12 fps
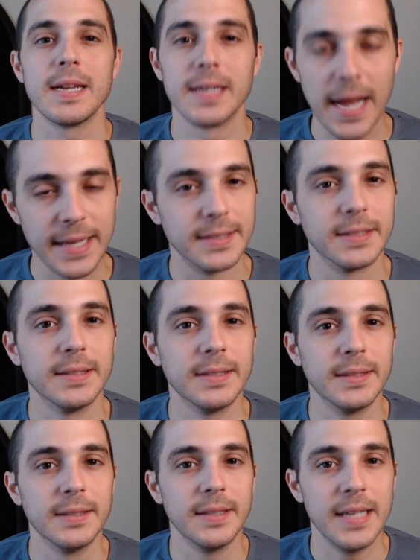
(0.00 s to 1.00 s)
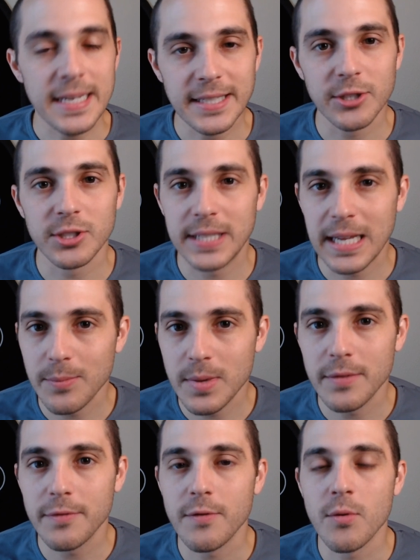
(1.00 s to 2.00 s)
Guys, Intel is taking
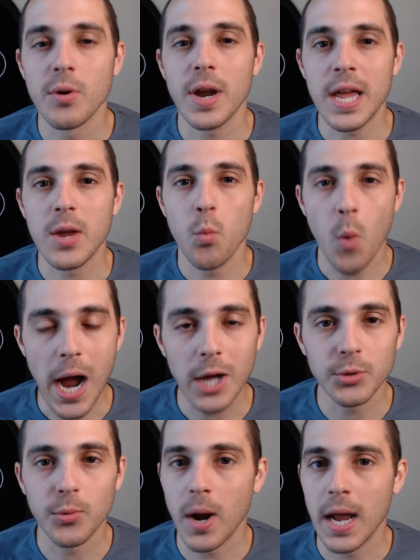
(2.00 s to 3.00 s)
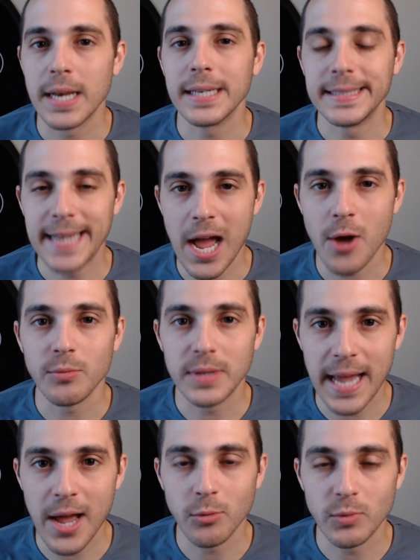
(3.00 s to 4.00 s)
me for a wild ride down,
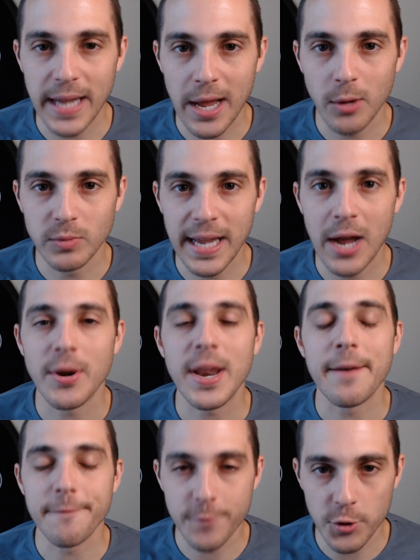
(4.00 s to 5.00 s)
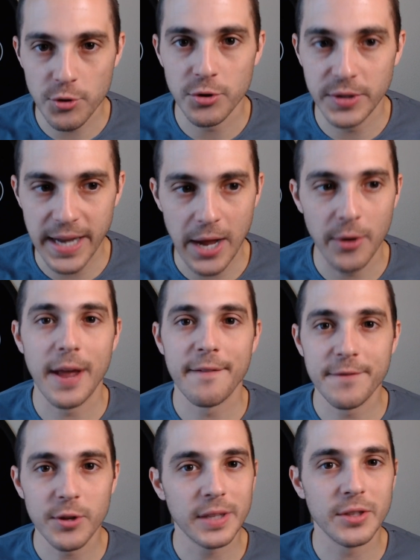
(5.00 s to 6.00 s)
down, down, down, and further down. I
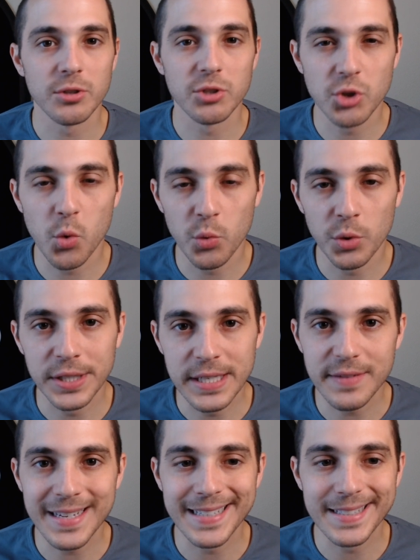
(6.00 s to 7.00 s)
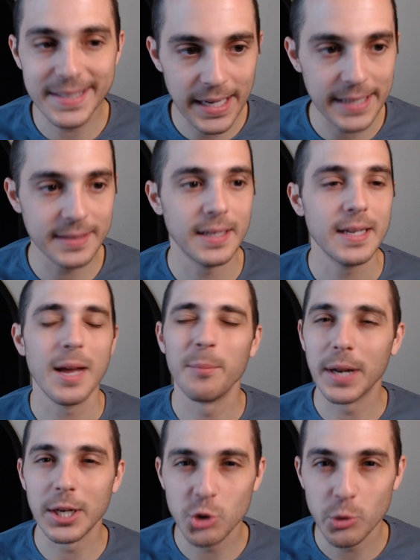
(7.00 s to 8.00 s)
feel like there's no relief in sight. I'm
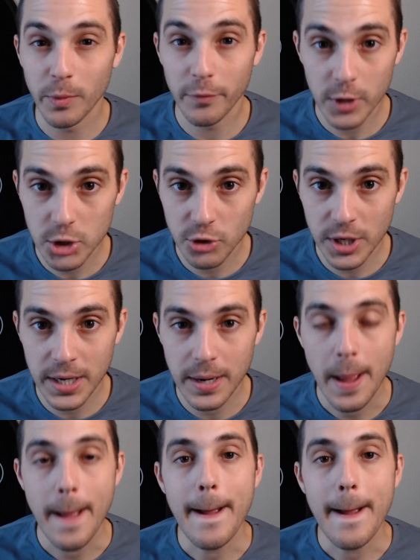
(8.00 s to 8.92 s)
getting super frustrated,